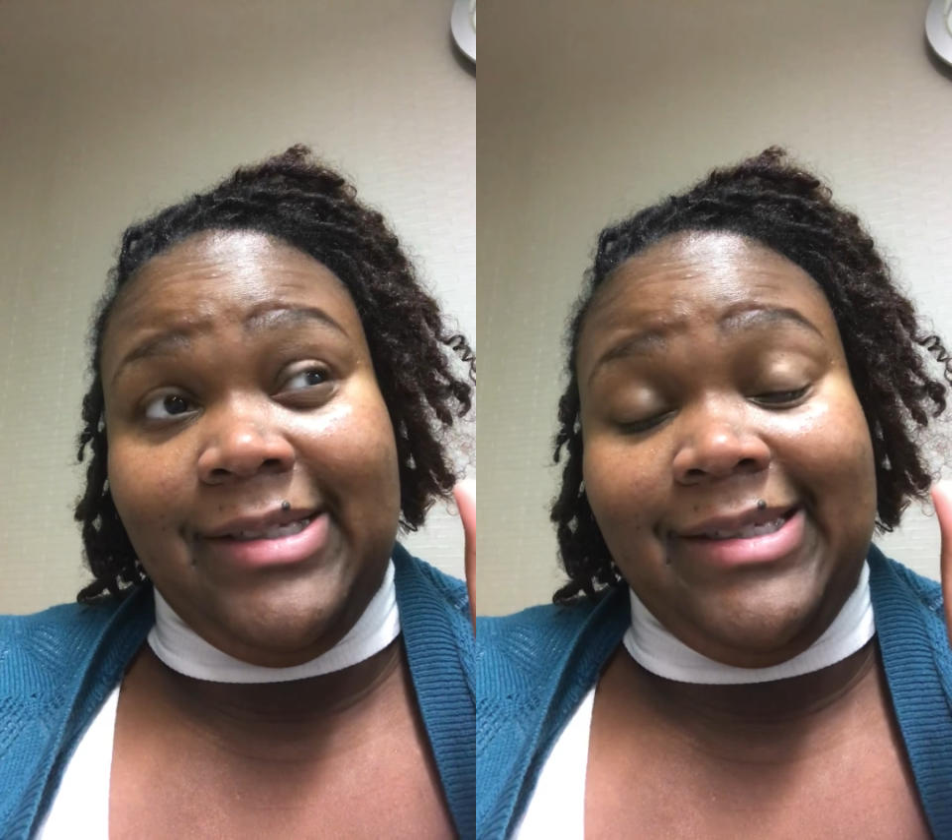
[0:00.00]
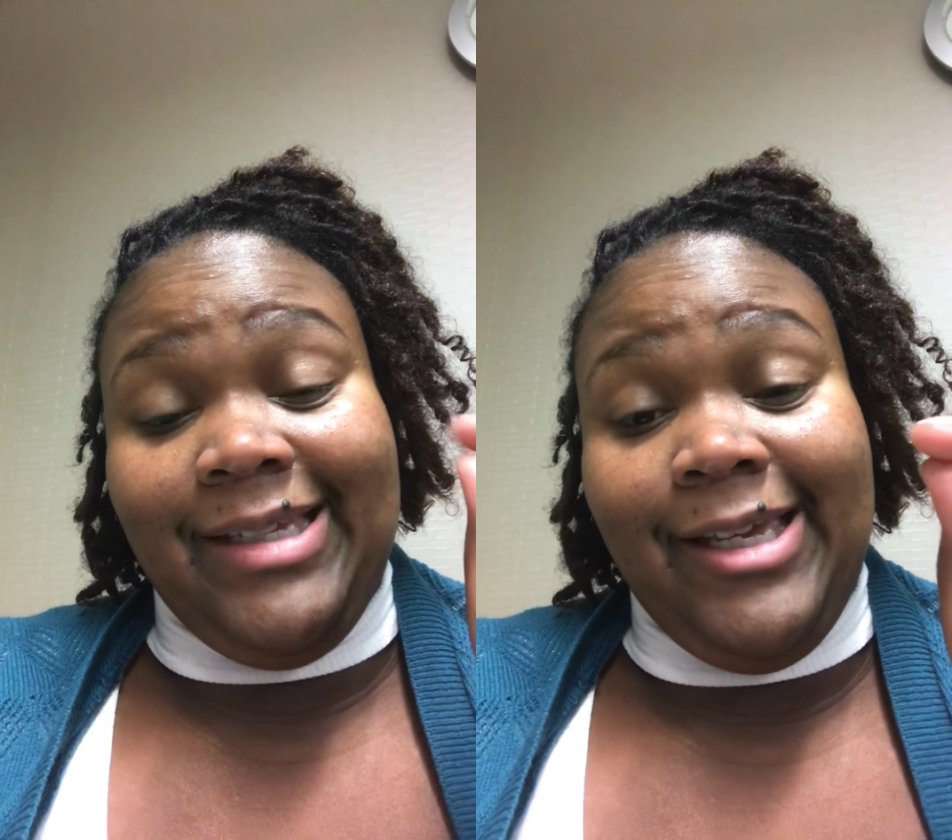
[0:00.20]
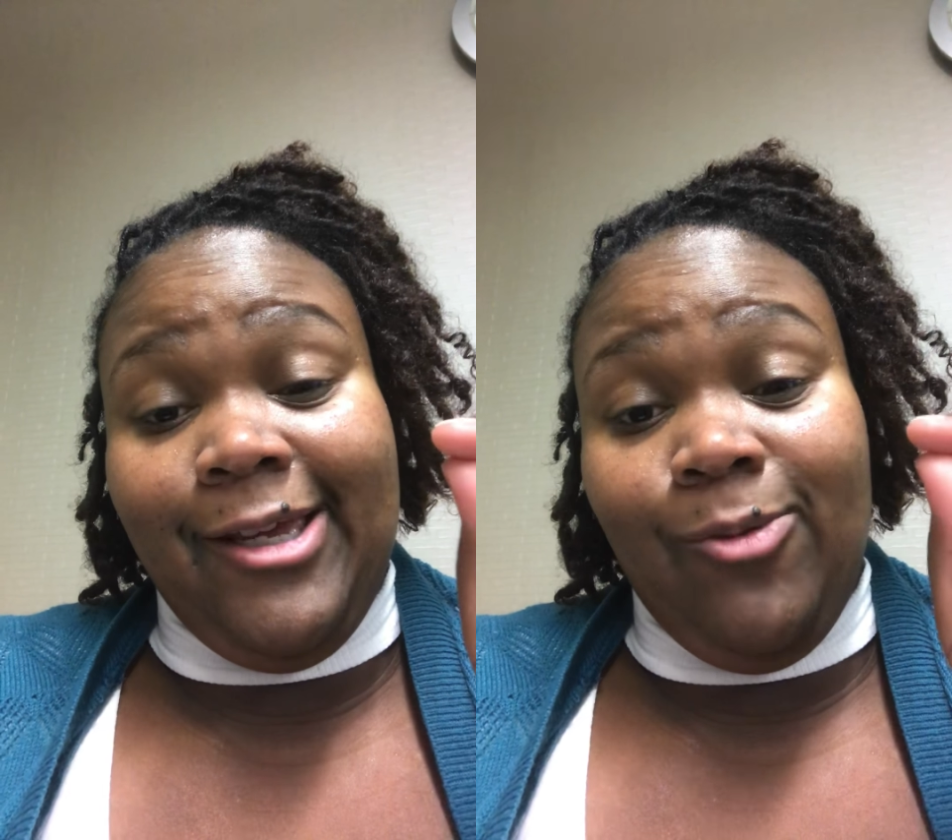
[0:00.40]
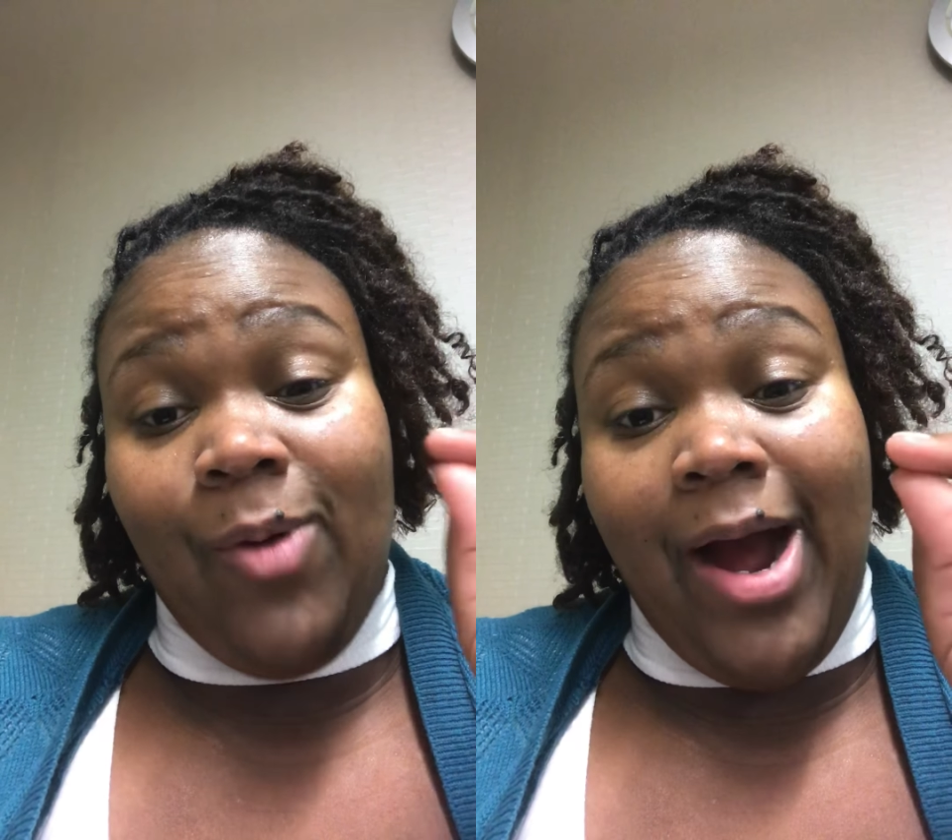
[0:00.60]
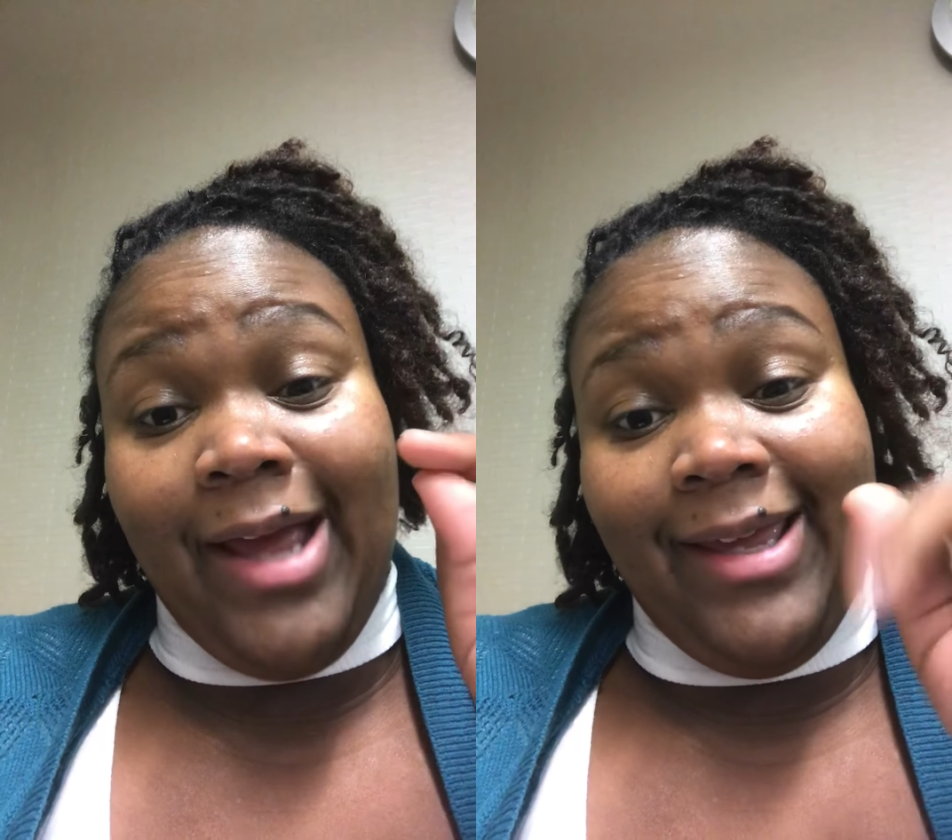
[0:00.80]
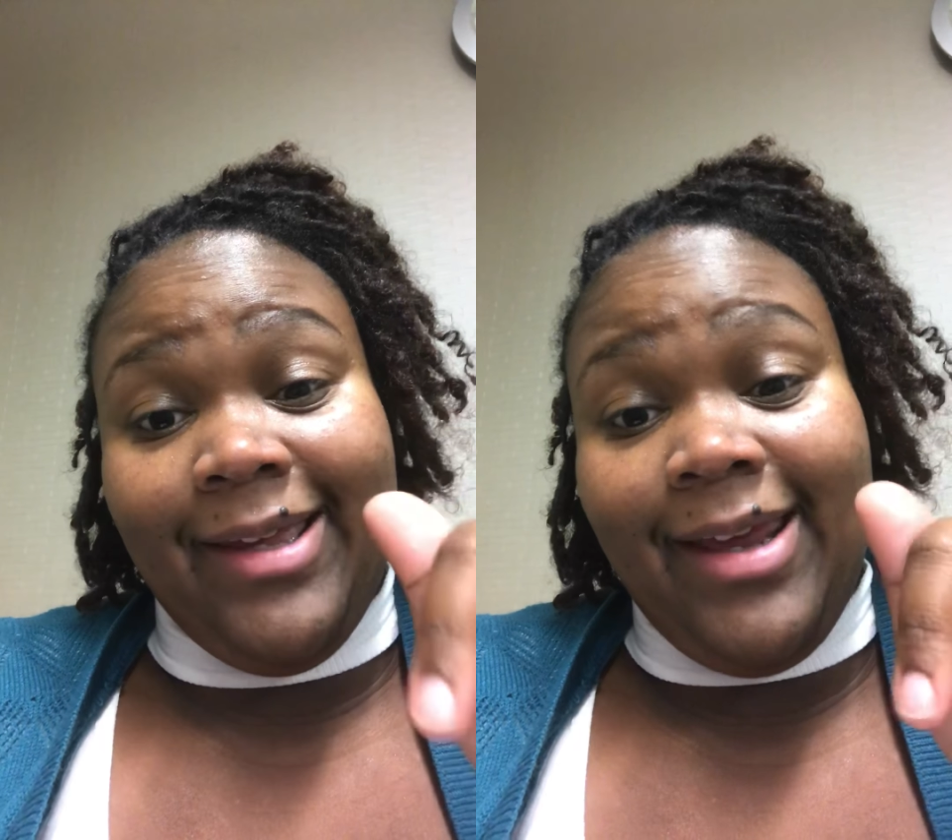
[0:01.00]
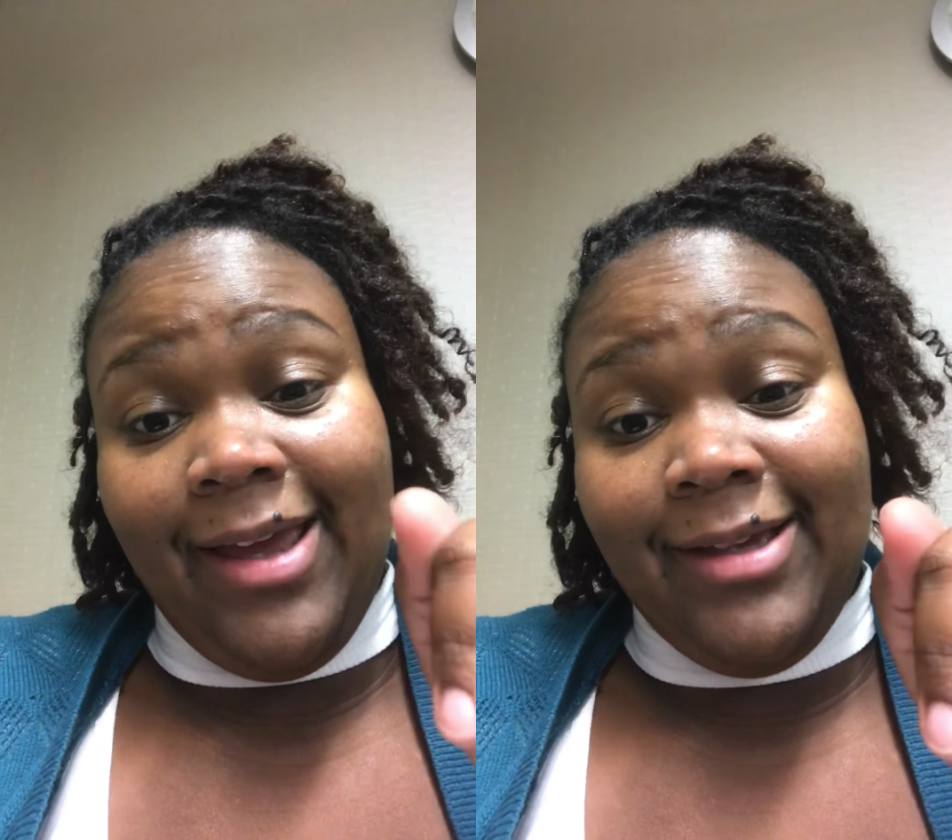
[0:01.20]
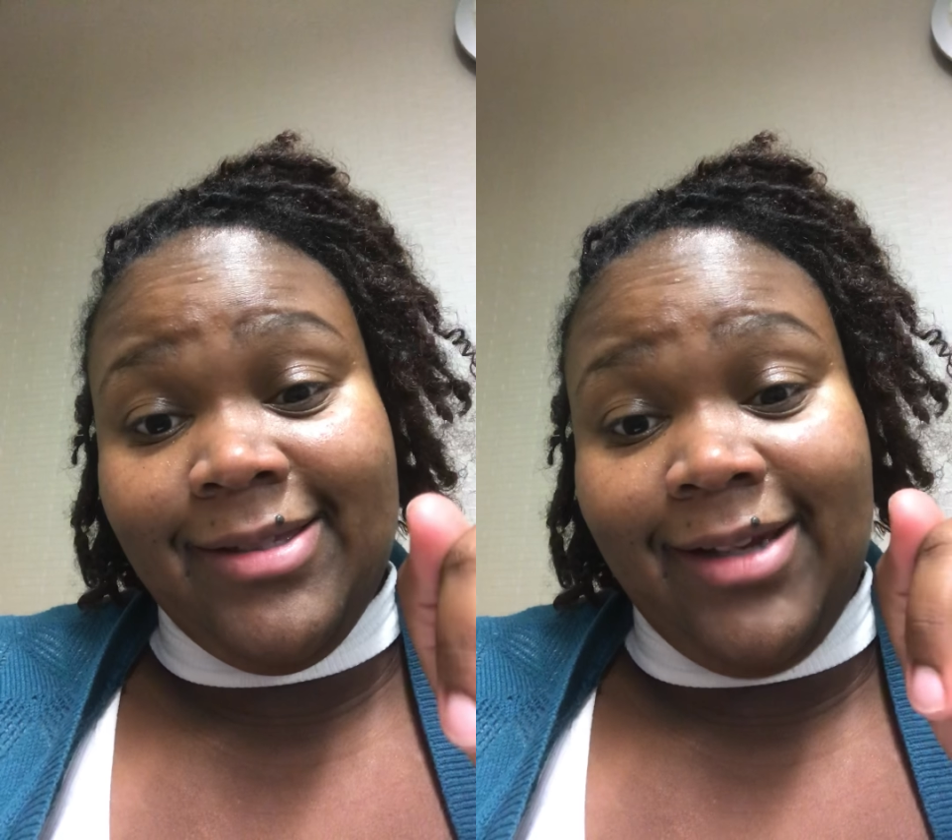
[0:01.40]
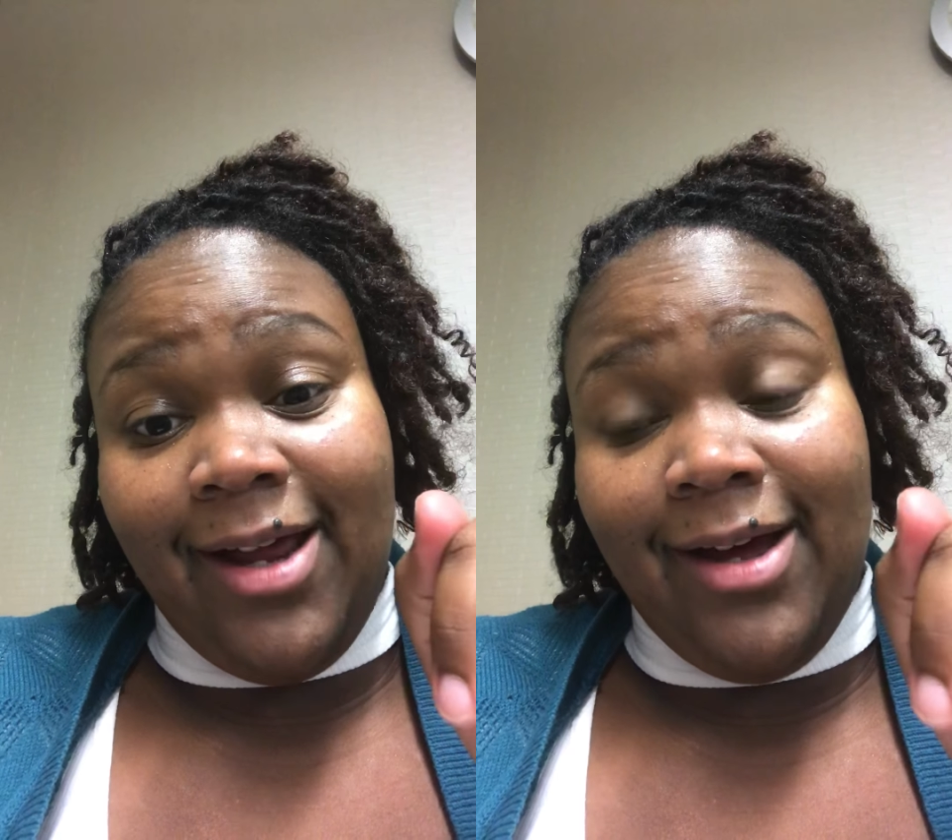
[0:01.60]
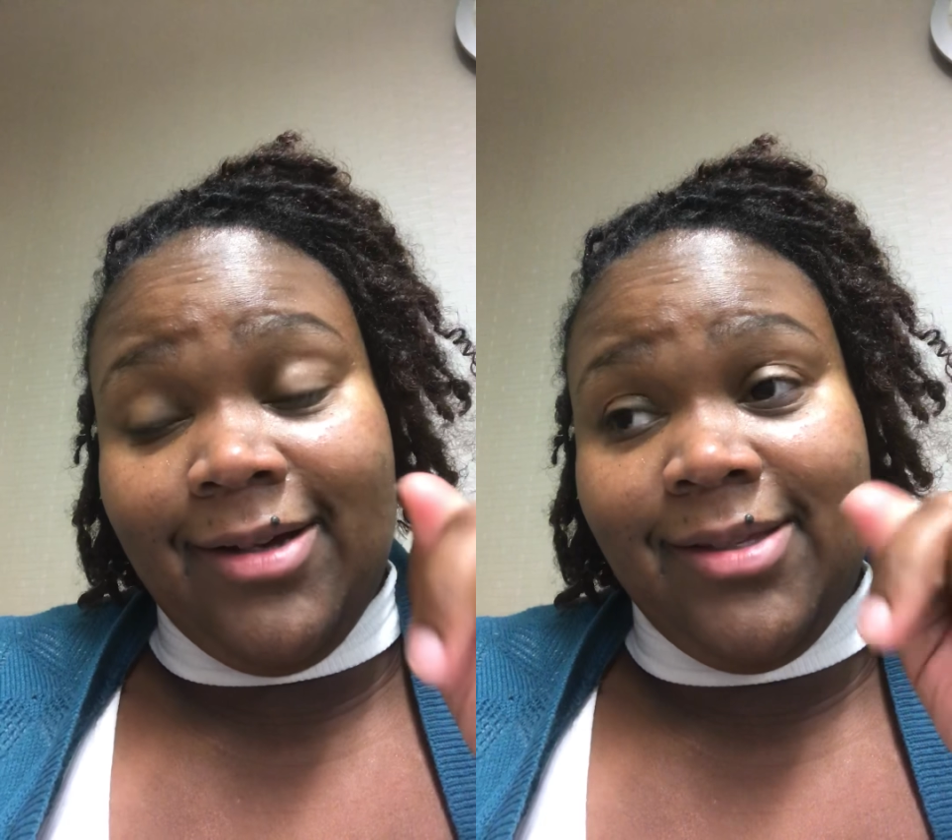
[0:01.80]
DYNX
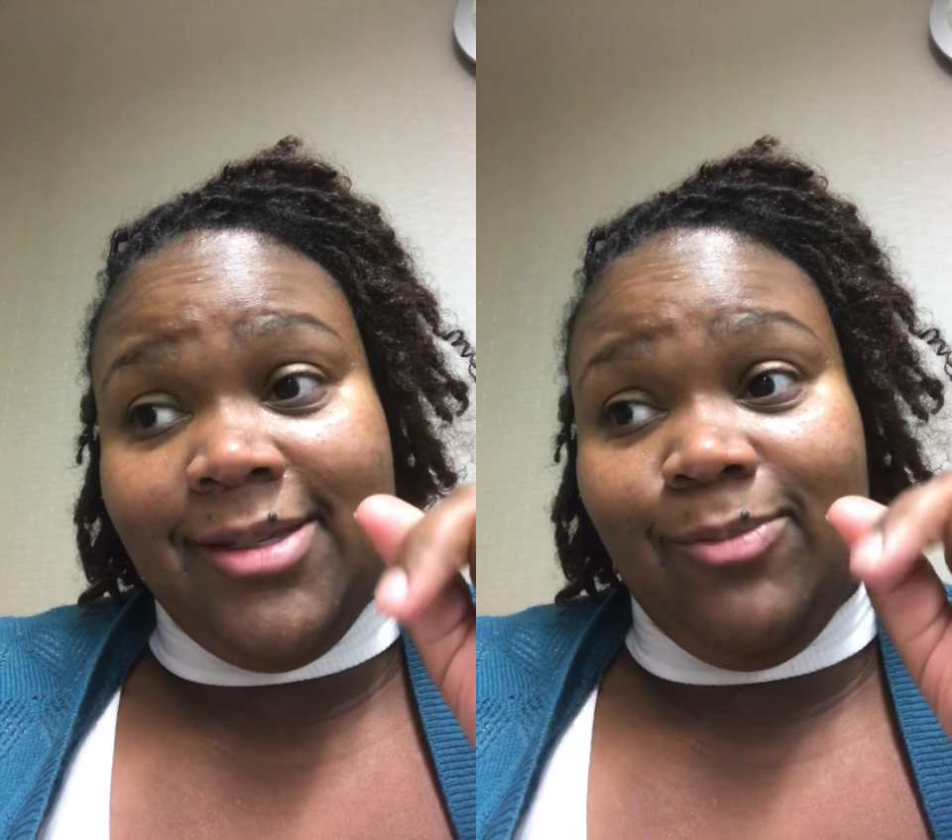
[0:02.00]
Locs?